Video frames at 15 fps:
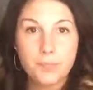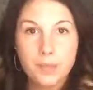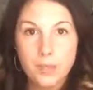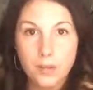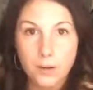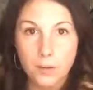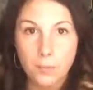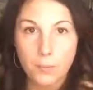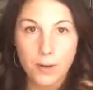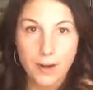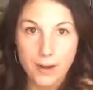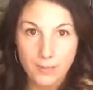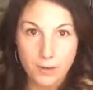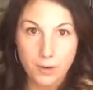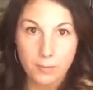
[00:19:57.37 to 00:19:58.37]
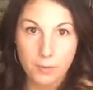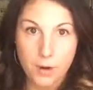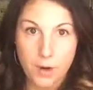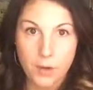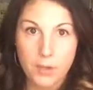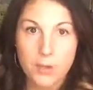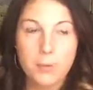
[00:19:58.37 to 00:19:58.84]
You know, whatever, we're
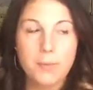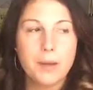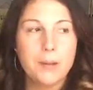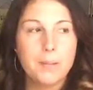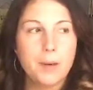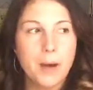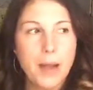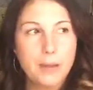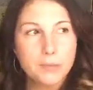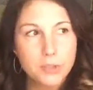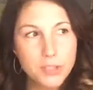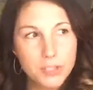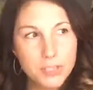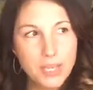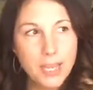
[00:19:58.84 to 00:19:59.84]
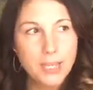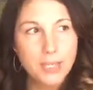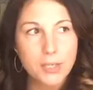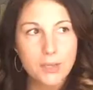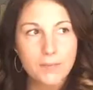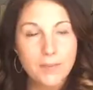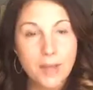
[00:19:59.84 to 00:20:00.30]
all human. But I'm just saying,
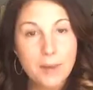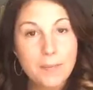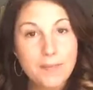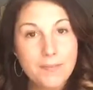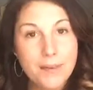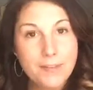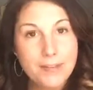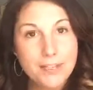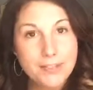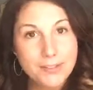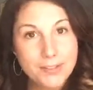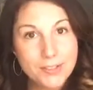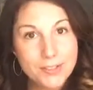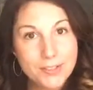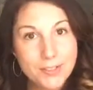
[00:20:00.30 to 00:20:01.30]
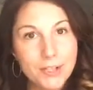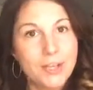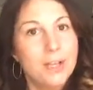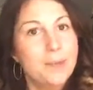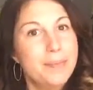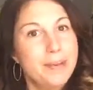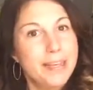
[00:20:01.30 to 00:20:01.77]
you've got to be very consistent. You
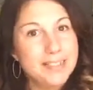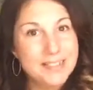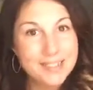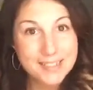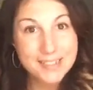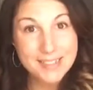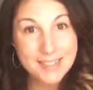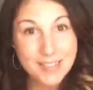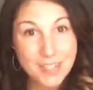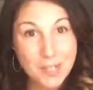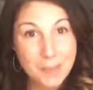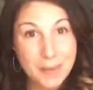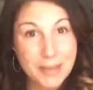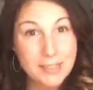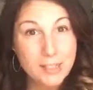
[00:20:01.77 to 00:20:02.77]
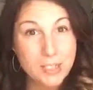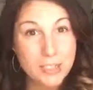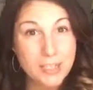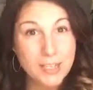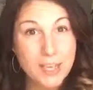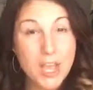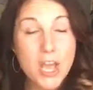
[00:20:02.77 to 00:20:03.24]
got to be consistent in your
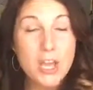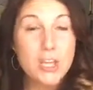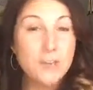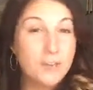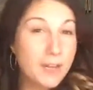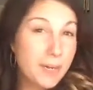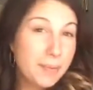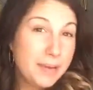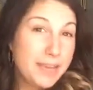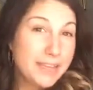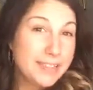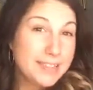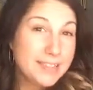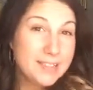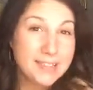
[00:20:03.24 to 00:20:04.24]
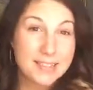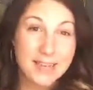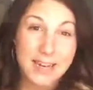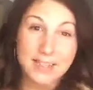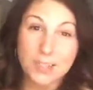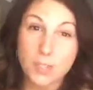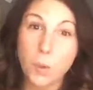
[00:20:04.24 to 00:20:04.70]
messaging. You've got to be consistent
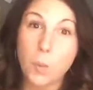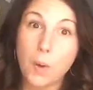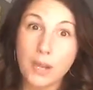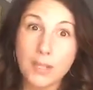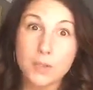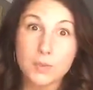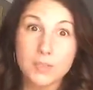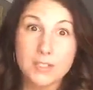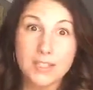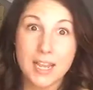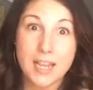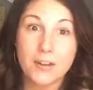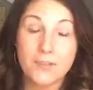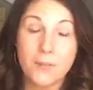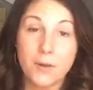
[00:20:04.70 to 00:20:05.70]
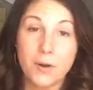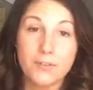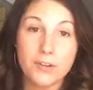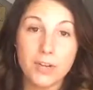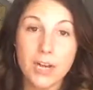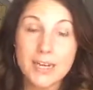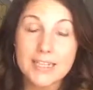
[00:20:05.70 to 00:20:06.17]
as to what you stand for. If
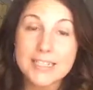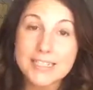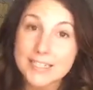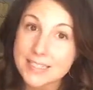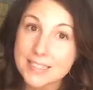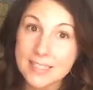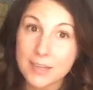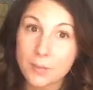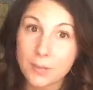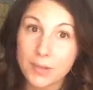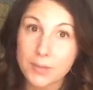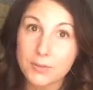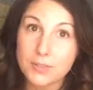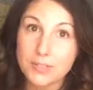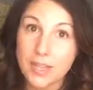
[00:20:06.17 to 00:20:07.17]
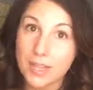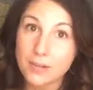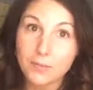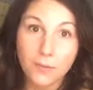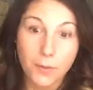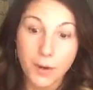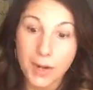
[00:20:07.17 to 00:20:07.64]
you're not consistent in what you stand
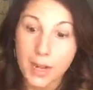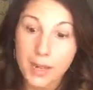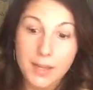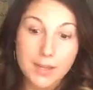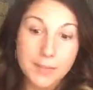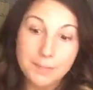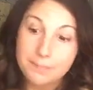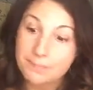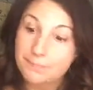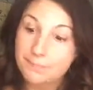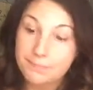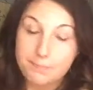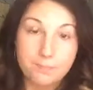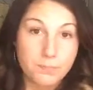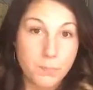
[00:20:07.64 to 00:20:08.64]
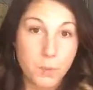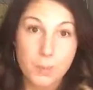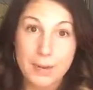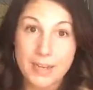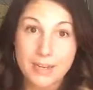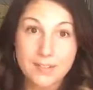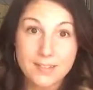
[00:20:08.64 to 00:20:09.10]
for,
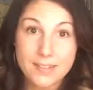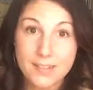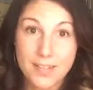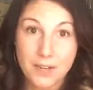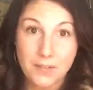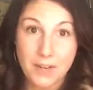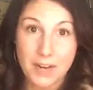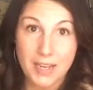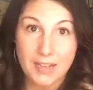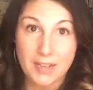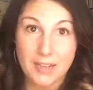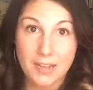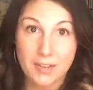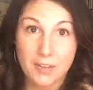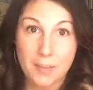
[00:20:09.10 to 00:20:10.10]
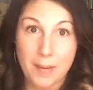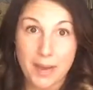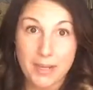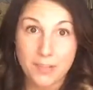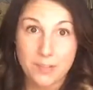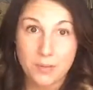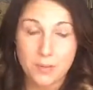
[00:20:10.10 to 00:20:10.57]
nobody else is going to fucking think you're the
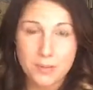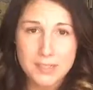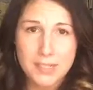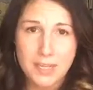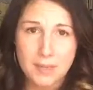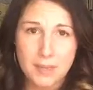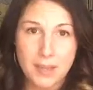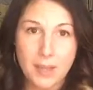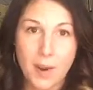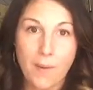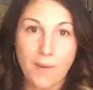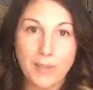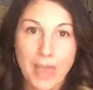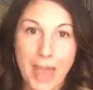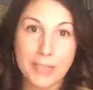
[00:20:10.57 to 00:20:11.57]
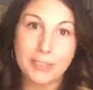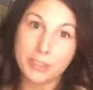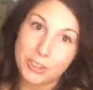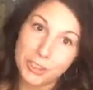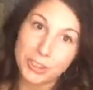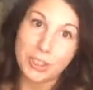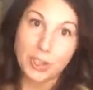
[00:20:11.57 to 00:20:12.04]
best. No one's going to be like, oh yeah,
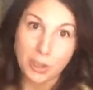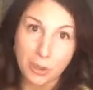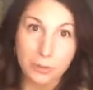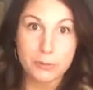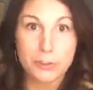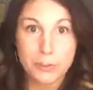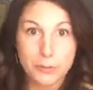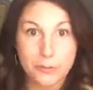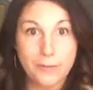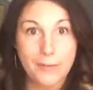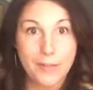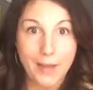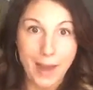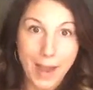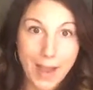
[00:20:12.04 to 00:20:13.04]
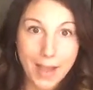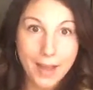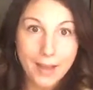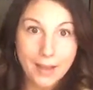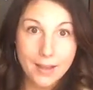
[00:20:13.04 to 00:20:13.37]
she's the go-to for that.